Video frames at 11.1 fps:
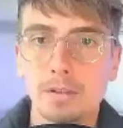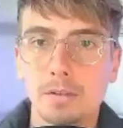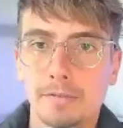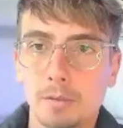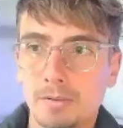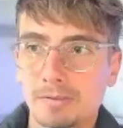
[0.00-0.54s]

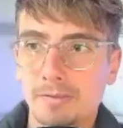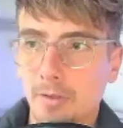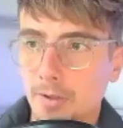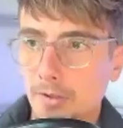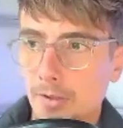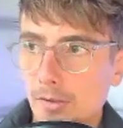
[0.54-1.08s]
if they want to
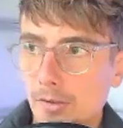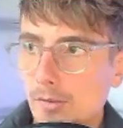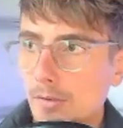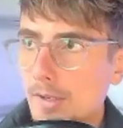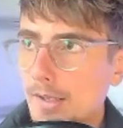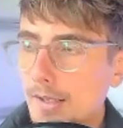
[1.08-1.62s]
follow you,
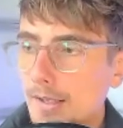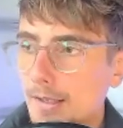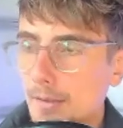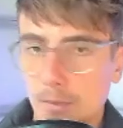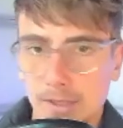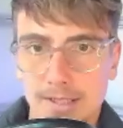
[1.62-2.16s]

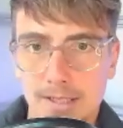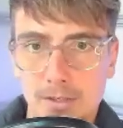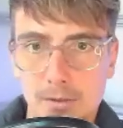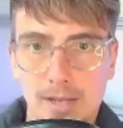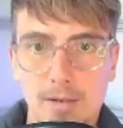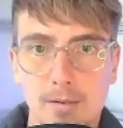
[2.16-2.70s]
where can they do
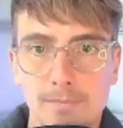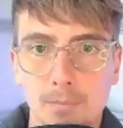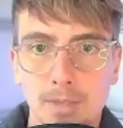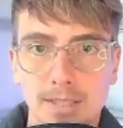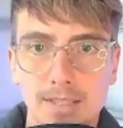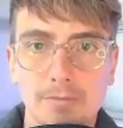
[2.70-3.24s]
that?
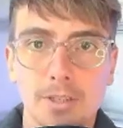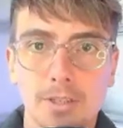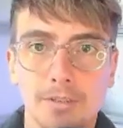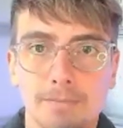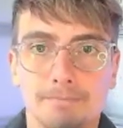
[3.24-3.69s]
Where can they find you?